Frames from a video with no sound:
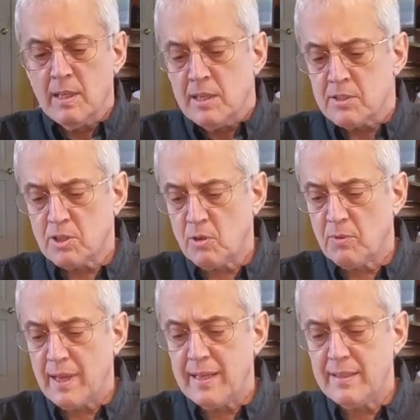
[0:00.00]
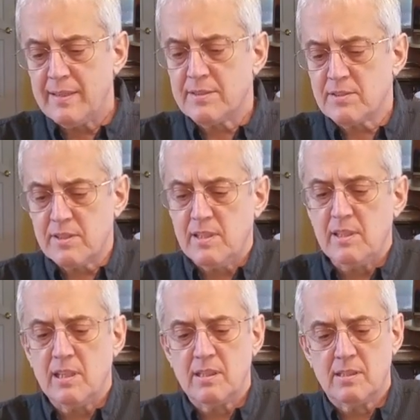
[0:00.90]
So that is
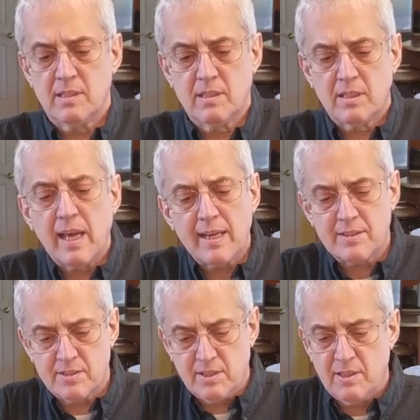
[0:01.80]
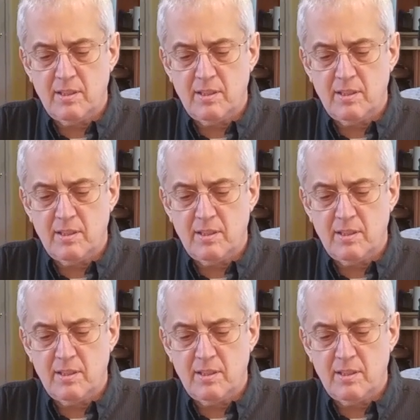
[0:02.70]
the text.